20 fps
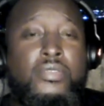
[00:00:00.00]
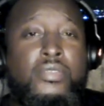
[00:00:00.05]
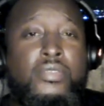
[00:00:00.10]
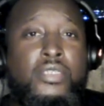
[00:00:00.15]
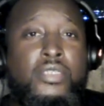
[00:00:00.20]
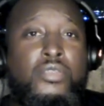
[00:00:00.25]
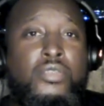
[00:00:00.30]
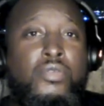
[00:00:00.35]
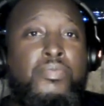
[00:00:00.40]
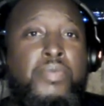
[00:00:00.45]

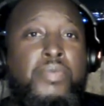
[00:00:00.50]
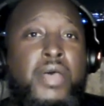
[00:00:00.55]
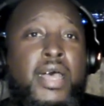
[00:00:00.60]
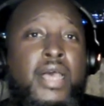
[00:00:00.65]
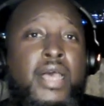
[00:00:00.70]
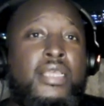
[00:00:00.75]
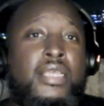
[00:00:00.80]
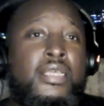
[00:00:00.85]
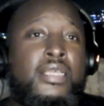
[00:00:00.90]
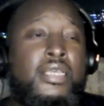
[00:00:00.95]
And
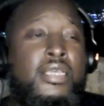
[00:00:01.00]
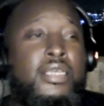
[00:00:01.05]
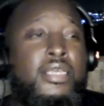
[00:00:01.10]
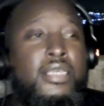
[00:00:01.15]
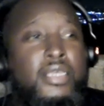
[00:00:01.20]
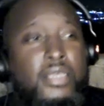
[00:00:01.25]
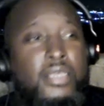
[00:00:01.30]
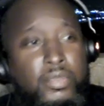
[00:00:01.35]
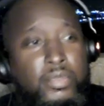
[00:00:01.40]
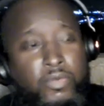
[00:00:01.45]
Tupac
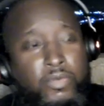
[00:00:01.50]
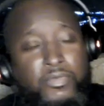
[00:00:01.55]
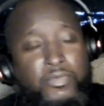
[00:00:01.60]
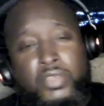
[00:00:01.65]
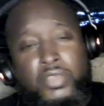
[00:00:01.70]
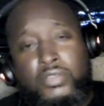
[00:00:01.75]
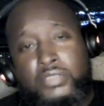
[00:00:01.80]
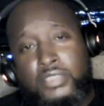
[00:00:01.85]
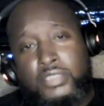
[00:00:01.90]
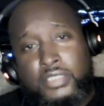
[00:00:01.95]

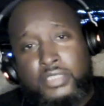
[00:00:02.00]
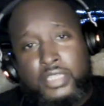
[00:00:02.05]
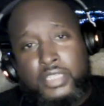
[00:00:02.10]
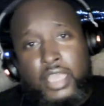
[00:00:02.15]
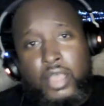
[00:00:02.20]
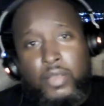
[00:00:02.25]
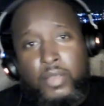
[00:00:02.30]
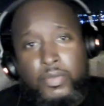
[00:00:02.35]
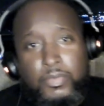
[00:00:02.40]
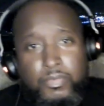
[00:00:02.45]
reveals this
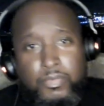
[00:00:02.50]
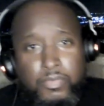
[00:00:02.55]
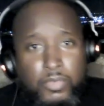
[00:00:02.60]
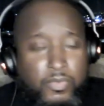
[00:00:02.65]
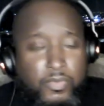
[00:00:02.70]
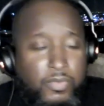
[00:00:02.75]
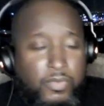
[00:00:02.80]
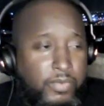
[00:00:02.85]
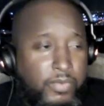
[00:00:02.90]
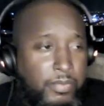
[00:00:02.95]
account
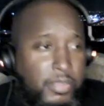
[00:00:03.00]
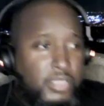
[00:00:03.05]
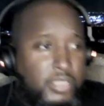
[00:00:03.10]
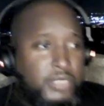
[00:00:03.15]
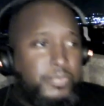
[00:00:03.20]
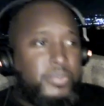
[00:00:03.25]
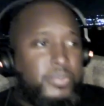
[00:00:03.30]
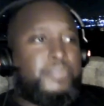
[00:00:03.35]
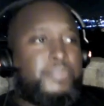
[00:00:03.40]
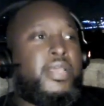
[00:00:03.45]
from
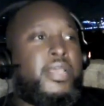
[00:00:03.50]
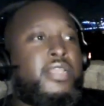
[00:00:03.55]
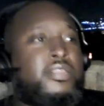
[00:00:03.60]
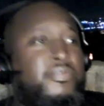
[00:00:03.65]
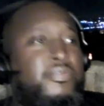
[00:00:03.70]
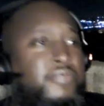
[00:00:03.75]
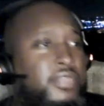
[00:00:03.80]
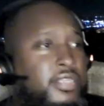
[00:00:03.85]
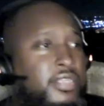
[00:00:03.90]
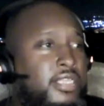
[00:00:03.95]
his
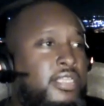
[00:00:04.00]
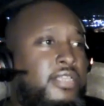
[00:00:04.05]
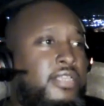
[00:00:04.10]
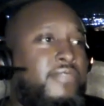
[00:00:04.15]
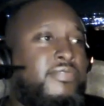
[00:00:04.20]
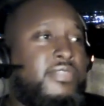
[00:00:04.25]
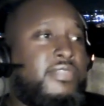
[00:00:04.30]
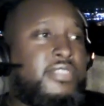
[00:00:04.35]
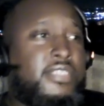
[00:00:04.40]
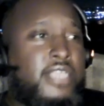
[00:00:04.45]
perspective. He, he
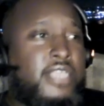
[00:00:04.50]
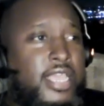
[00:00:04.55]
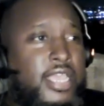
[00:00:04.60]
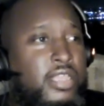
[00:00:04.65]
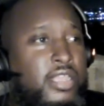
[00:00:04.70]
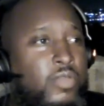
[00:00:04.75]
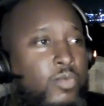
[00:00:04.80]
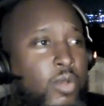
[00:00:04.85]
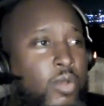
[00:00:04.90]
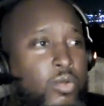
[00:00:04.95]
even
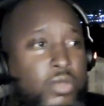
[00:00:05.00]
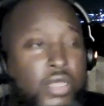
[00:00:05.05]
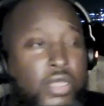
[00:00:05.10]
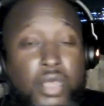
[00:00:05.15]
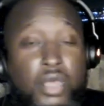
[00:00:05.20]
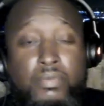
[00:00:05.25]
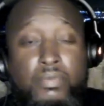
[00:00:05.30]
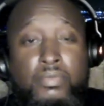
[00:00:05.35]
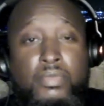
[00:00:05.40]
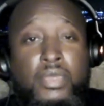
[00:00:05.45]
said he woke
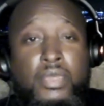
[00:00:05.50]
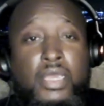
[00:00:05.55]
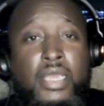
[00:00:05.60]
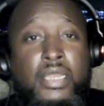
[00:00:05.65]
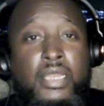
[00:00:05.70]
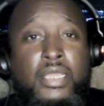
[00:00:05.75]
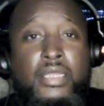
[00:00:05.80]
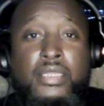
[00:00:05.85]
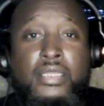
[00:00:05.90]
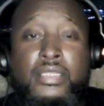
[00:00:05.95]
up
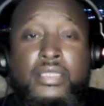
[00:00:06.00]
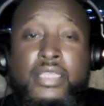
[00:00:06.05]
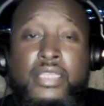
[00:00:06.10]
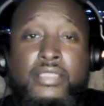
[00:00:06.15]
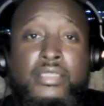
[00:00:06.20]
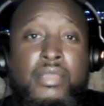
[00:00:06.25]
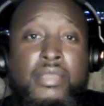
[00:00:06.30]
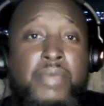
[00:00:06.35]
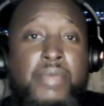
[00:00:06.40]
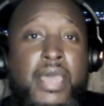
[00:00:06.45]
and he looked at
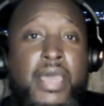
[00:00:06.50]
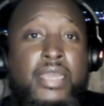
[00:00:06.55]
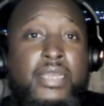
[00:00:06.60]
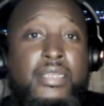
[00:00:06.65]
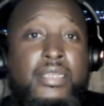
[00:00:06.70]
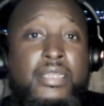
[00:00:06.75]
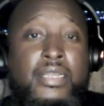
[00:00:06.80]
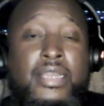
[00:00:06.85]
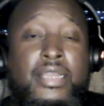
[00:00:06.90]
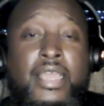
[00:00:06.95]
somebody
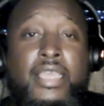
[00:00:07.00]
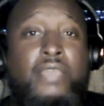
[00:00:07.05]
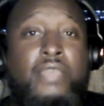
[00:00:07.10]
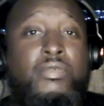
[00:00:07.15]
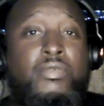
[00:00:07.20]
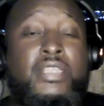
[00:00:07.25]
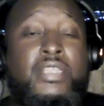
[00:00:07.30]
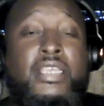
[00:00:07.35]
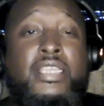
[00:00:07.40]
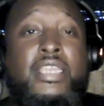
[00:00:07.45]
that looked like he
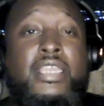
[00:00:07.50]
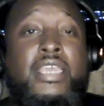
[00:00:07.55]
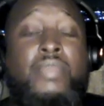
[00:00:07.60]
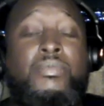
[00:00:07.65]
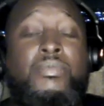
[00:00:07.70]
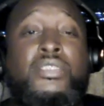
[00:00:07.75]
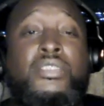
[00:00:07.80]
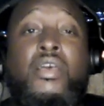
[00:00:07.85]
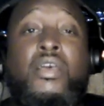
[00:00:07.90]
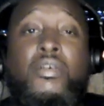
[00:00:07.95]
was looking at
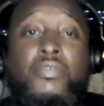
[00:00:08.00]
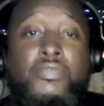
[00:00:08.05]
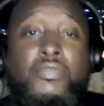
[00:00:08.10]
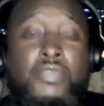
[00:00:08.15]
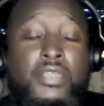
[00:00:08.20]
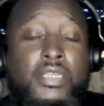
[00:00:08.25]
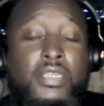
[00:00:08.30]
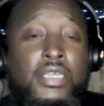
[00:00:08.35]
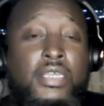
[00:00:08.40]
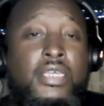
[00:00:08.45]

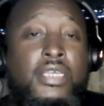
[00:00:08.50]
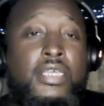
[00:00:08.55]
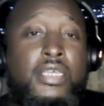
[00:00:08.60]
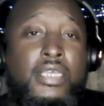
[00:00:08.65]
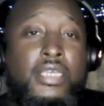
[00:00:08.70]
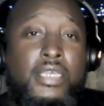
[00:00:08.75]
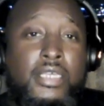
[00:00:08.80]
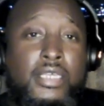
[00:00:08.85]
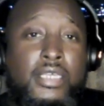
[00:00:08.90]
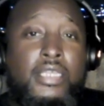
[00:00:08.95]
himself,
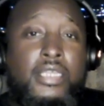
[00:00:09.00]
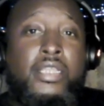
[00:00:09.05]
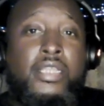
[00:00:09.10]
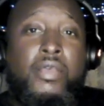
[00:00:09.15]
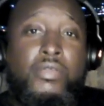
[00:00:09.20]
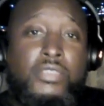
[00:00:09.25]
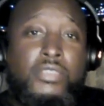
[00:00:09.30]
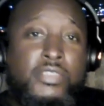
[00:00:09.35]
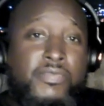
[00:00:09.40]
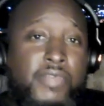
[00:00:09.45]
and
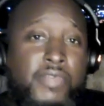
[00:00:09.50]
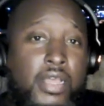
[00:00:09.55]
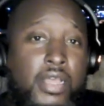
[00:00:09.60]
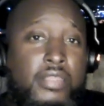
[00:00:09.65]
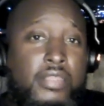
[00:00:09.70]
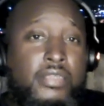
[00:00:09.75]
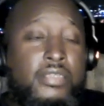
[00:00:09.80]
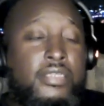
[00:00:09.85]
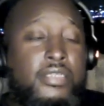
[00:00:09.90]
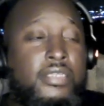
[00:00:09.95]
that was his
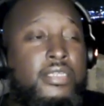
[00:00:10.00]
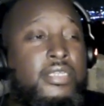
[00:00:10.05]
father.